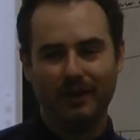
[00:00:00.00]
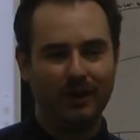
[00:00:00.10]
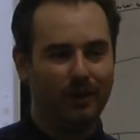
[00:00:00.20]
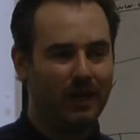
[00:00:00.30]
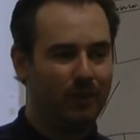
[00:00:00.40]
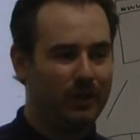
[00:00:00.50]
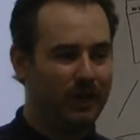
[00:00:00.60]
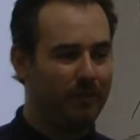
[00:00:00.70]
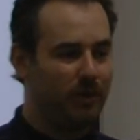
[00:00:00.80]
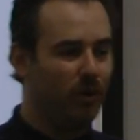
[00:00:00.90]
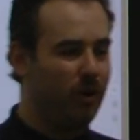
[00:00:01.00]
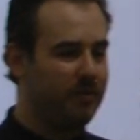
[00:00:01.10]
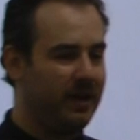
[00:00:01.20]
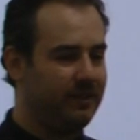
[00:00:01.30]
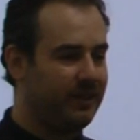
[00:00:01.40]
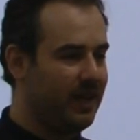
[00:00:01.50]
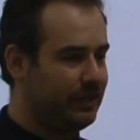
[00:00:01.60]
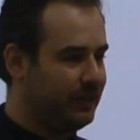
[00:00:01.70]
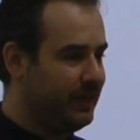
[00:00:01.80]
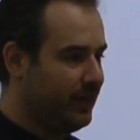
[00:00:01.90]
automate the
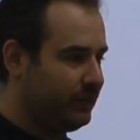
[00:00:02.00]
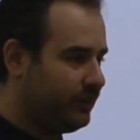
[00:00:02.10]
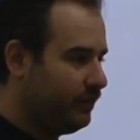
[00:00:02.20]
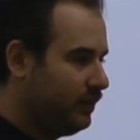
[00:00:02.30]
guessing test.